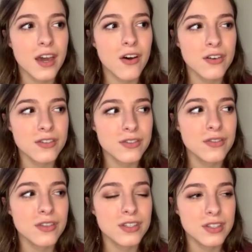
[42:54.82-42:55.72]
I also
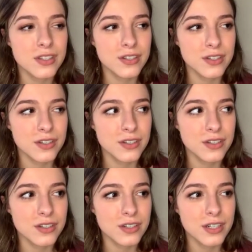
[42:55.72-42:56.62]
this year
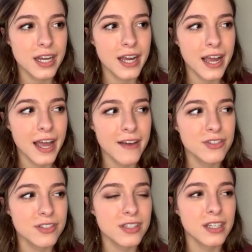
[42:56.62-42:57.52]
have
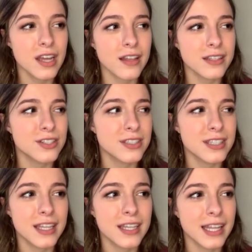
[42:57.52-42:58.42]
just acknowledged
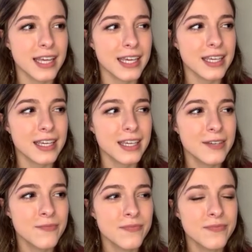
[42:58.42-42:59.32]
that, like,
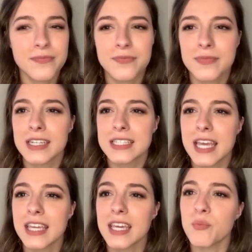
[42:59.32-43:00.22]

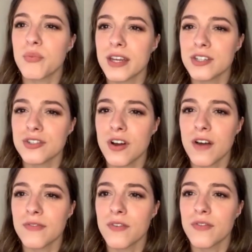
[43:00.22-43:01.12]
taking pressure
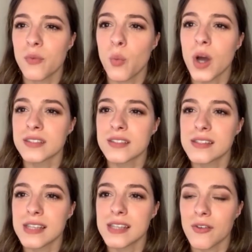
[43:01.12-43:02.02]
off of
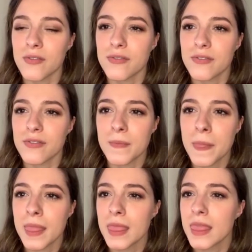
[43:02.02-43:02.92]
oneself,
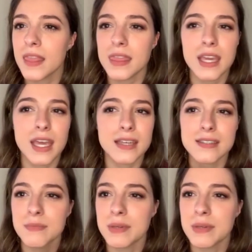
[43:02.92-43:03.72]
nothing has to